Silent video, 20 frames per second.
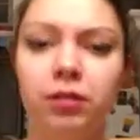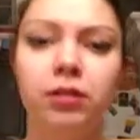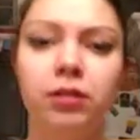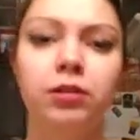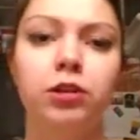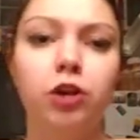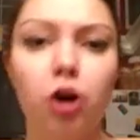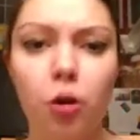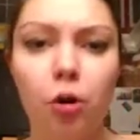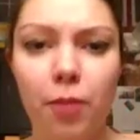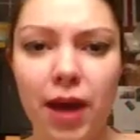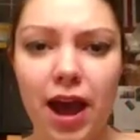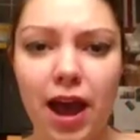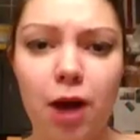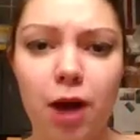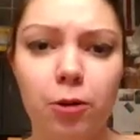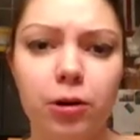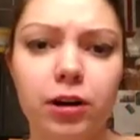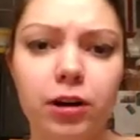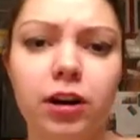Girl
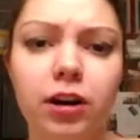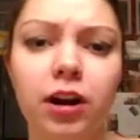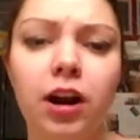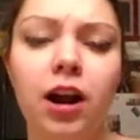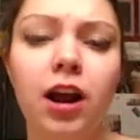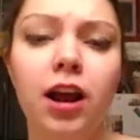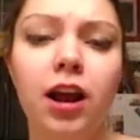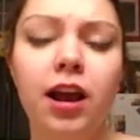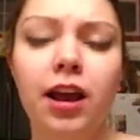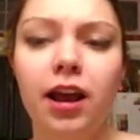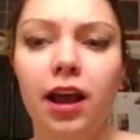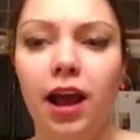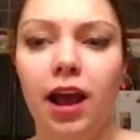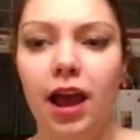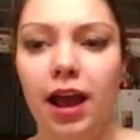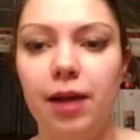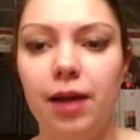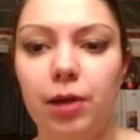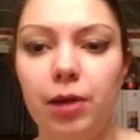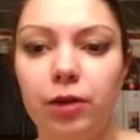power.
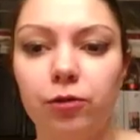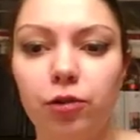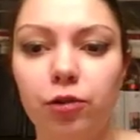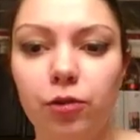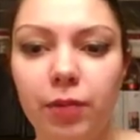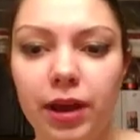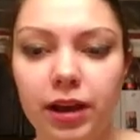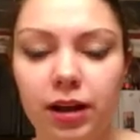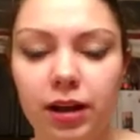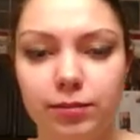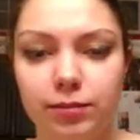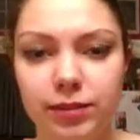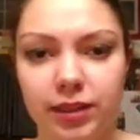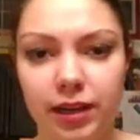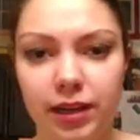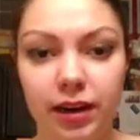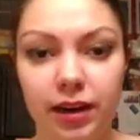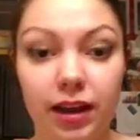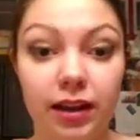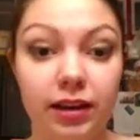And my roommate comes
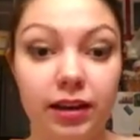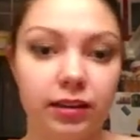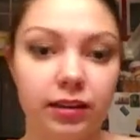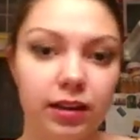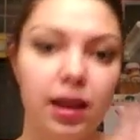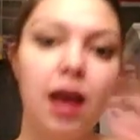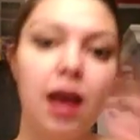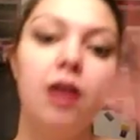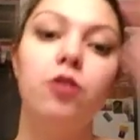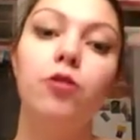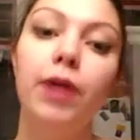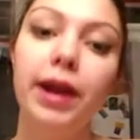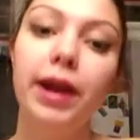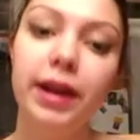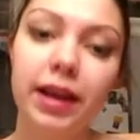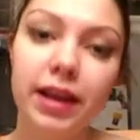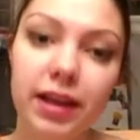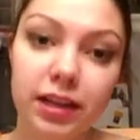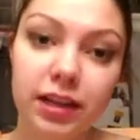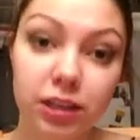in. And
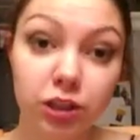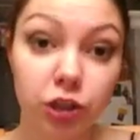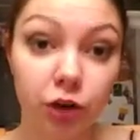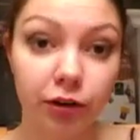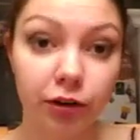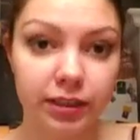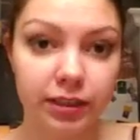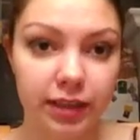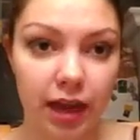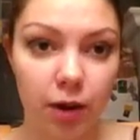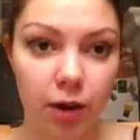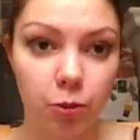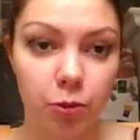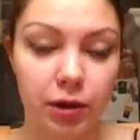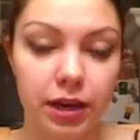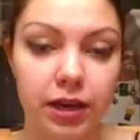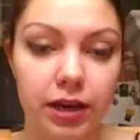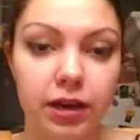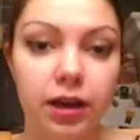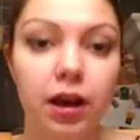granted, it's during dead
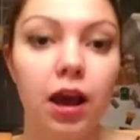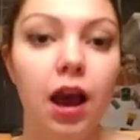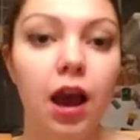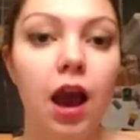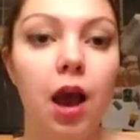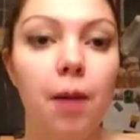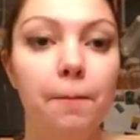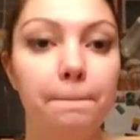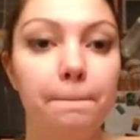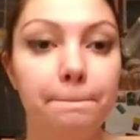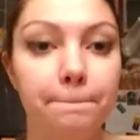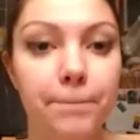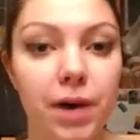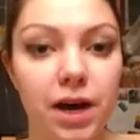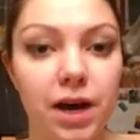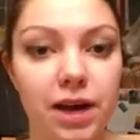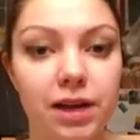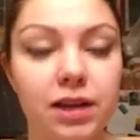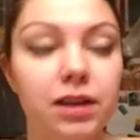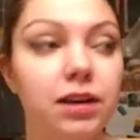week.
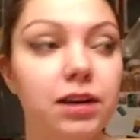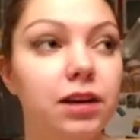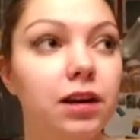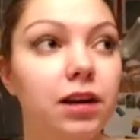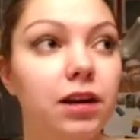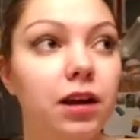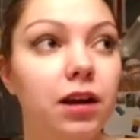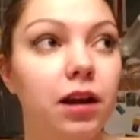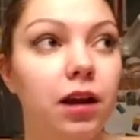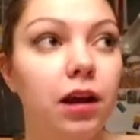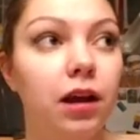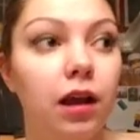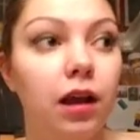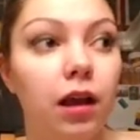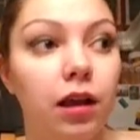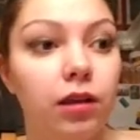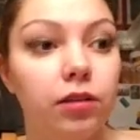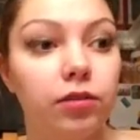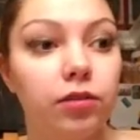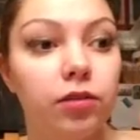But
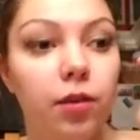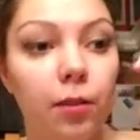the